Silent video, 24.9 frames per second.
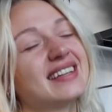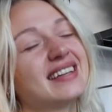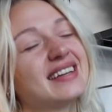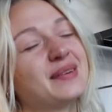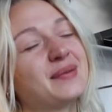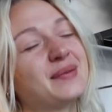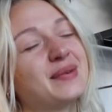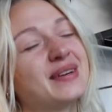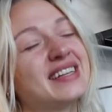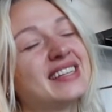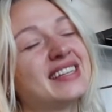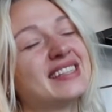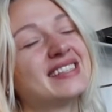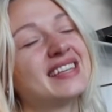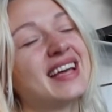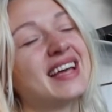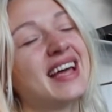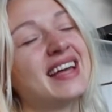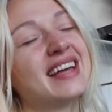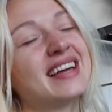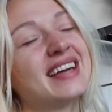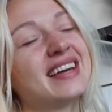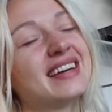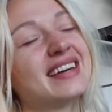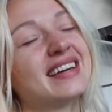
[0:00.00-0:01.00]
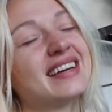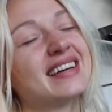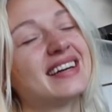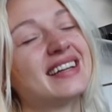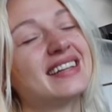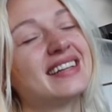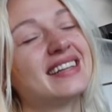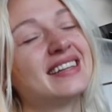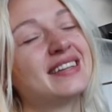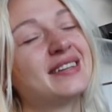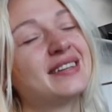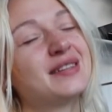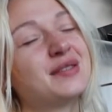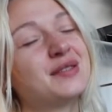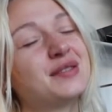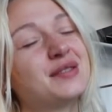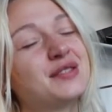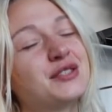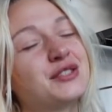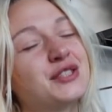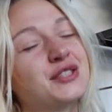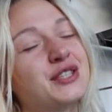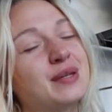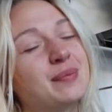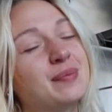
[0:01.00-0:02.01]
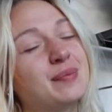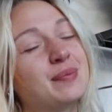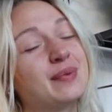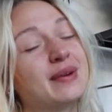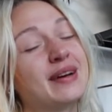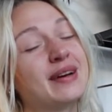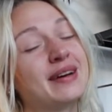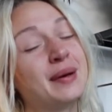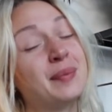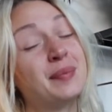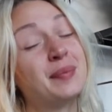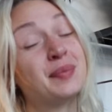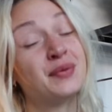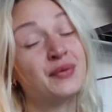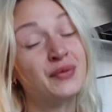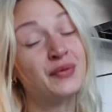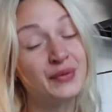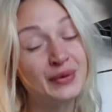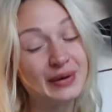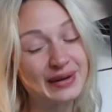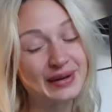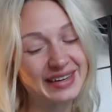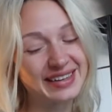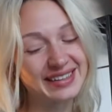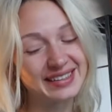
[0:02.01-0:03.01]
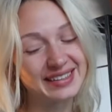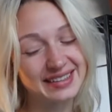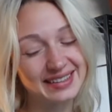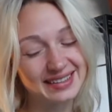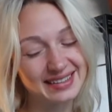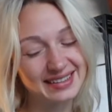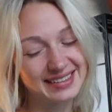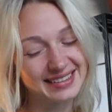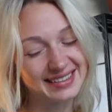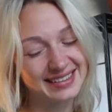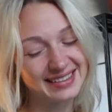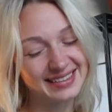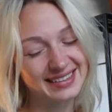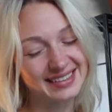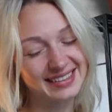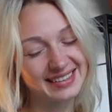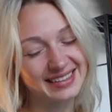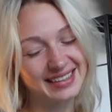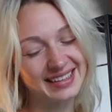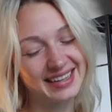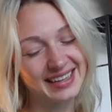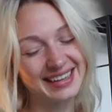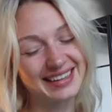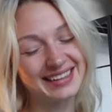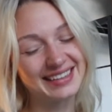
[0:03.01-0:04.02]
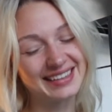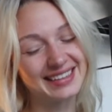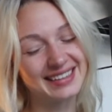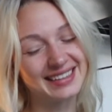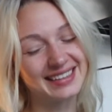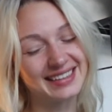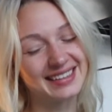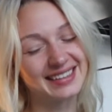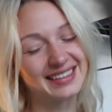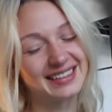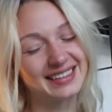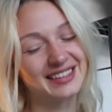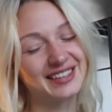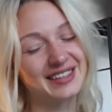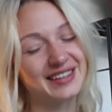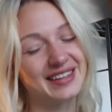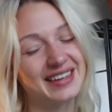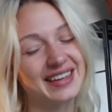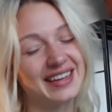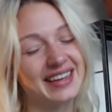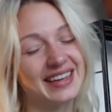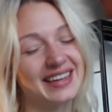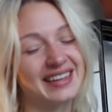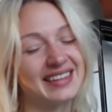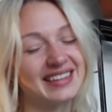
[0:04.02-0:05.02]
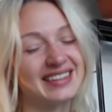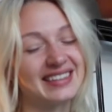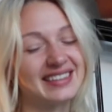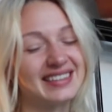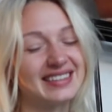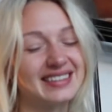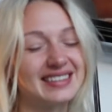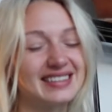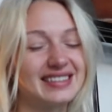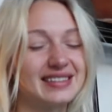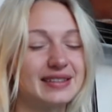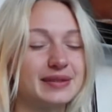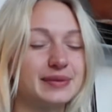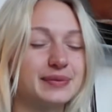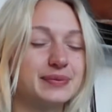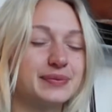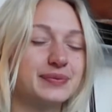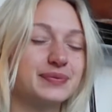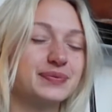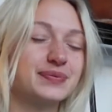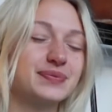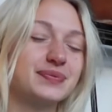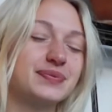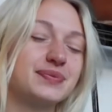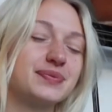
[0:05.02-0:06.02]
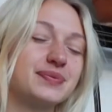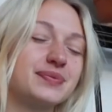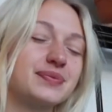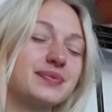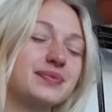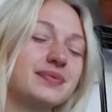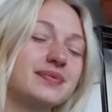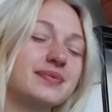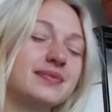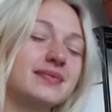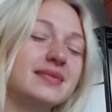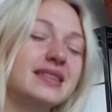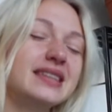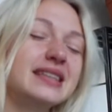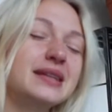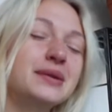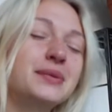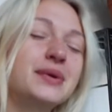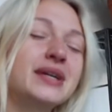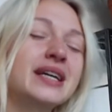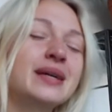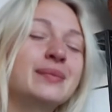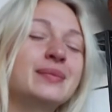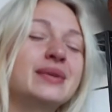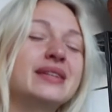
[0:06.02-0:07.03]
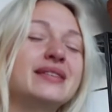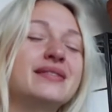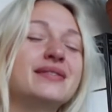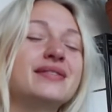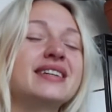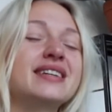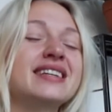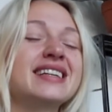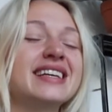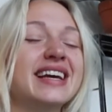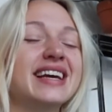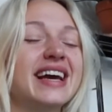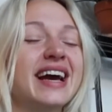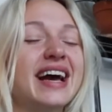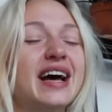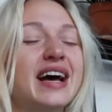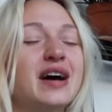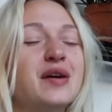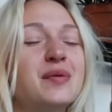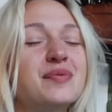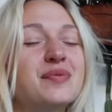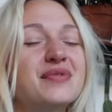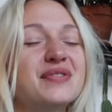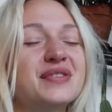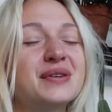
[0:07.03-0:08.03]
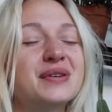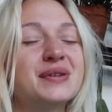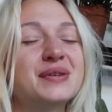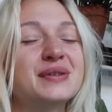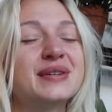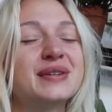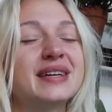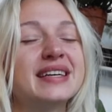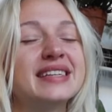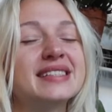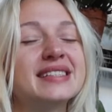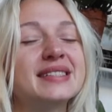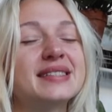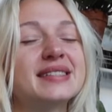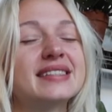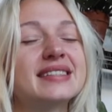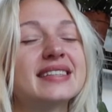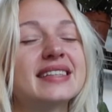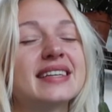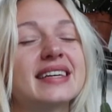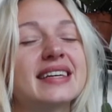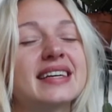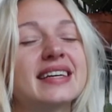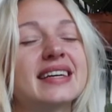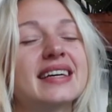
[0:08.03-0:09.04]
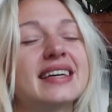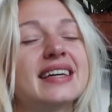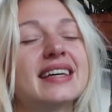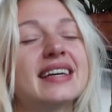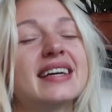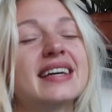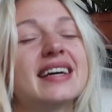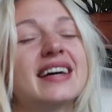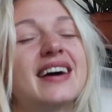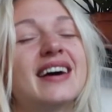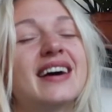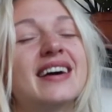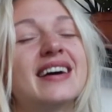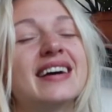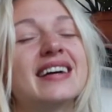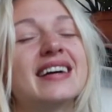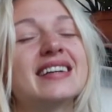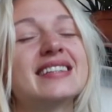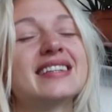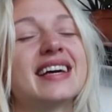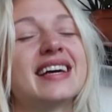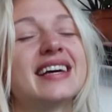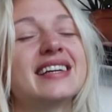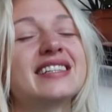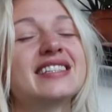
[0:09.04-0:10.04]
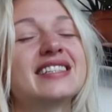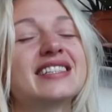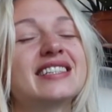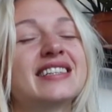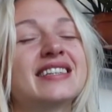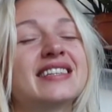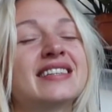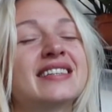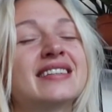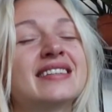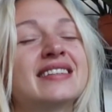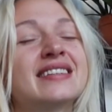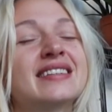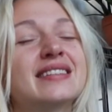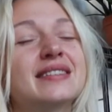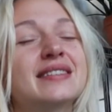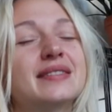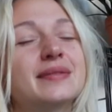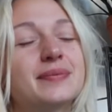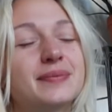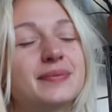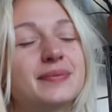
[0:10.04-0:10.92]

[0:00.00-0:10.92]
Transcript: we're going to take a little trip up north again. And what can be really helpful as our attention